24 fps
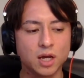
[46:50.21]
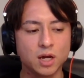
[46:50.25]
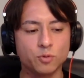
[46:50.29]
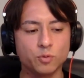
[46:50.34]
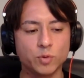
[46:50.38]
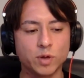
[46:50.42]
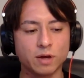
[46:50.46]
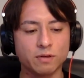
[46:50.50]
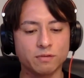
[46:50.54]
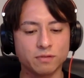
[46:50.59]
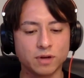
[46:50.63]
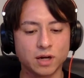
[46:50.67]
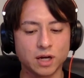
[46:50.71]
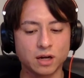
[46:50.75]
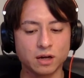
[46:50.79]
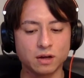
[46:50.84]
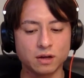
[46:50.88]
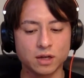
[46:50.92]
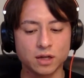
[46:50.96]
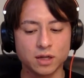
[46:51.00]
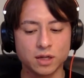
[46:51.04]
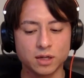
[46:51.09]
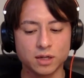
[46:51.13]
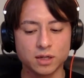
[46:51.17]
We have
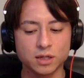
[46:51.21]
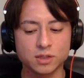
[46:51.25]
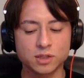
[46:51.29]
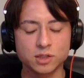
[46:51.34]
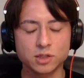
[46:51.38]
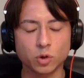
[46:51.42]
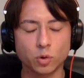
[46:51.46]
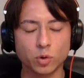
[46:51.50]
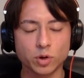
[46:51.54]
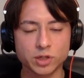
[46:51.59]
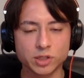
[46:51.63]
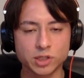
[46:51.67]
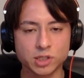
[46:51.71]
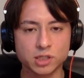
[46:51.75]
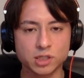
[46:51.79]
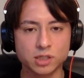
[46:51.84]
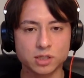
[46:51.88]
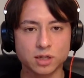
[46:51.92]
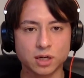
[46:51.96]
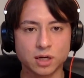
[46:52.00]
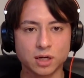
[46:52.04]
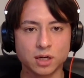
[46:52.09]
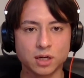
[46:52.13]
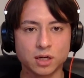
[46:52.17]
a storage
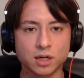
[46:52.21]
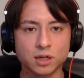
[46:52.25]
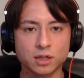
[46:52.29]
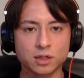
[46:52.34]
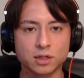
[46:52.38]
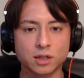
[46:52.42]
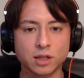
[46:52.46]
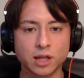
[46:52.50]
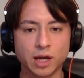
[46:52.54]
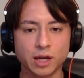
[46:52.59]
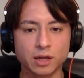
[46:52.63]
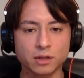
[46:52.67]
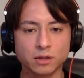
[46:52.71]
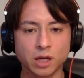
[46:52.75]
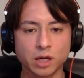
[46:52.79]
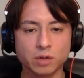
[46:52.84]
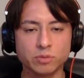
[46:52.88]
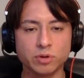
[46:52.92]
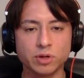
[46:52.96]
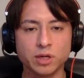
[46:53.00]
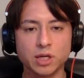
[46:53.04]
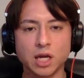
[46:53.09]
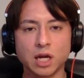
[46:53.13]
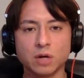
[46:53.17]
client
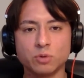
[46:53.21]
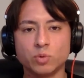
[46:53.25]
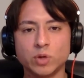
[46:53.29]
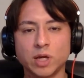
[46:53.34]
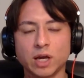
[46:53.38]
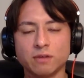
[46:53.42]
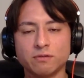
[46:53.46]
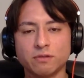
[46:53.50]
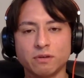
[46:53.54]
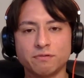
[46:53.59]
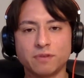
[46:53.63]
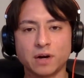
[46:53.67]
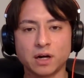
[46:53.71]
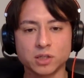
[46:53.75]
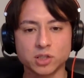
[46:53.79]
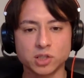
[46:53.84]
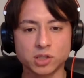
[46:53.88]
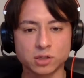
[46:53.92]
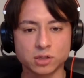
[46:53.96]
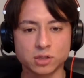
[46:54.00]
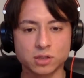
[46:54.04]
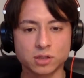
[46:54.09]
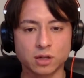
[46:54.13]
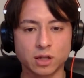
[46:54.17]
library, and we have a
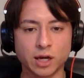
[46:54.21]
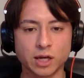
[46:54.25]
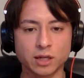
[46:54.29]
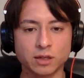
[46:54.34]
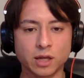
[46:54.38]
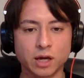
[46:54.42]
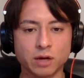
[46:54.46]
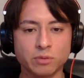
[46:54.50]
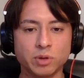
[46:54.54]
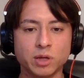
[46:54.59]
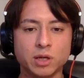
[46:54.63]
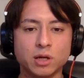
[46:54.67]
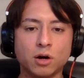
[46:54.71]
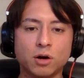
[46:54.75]
functions client library.